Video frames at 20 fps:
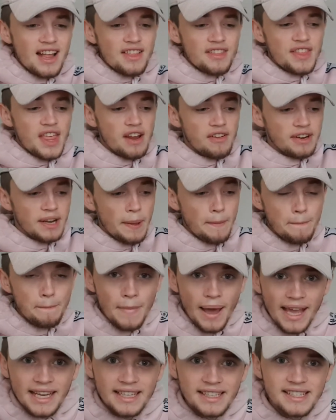They're an
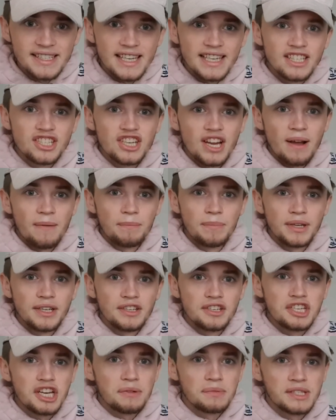amazing
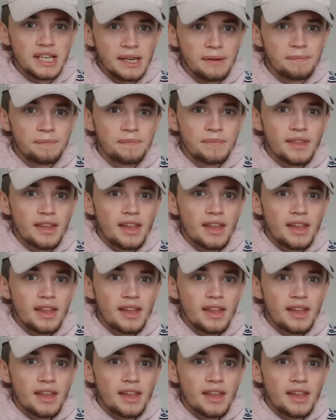championship team.